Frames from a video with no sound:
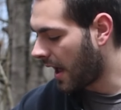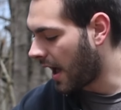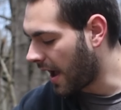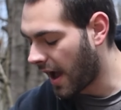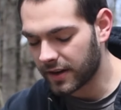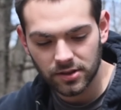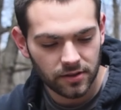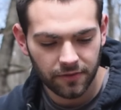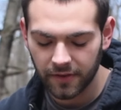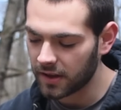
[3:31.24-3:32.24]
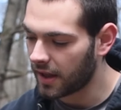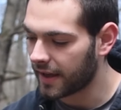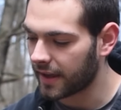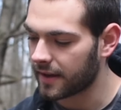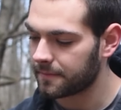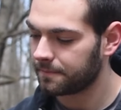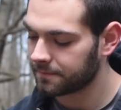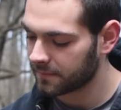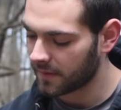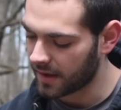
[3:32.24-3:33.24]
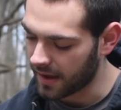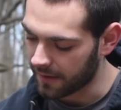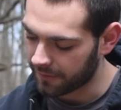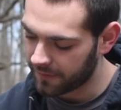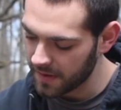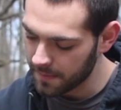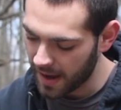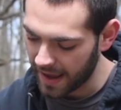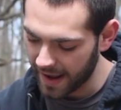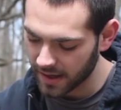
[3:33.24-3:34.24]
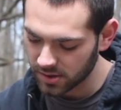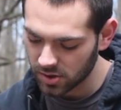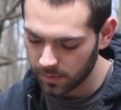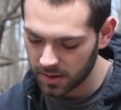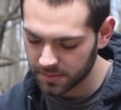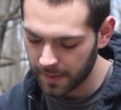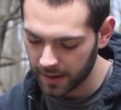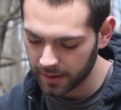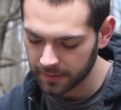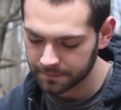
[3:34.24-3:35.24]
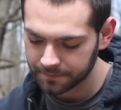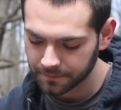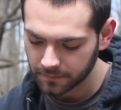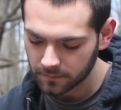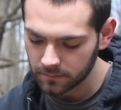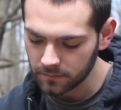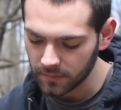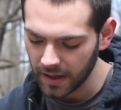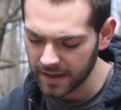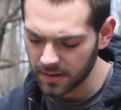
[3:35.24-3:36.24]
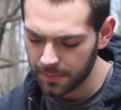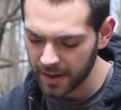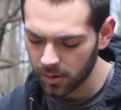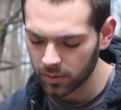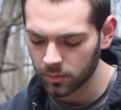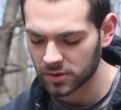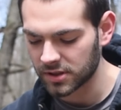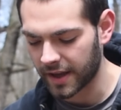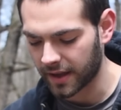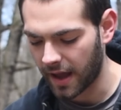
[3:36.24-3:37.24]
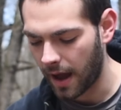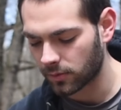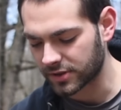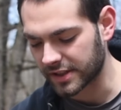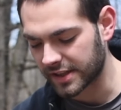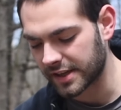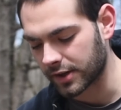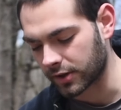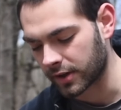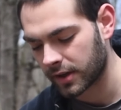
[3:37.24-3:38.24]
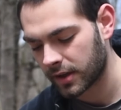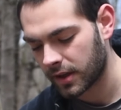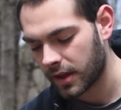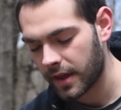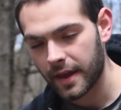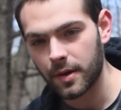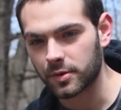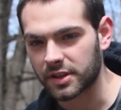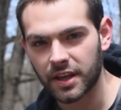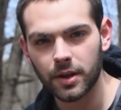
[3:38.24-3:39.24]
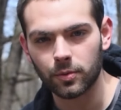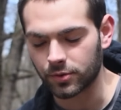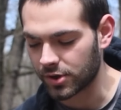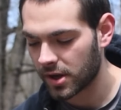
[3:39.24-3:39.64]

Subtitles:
I just feel like it fit my hand so much better. And the big one was like out to here. It was huge.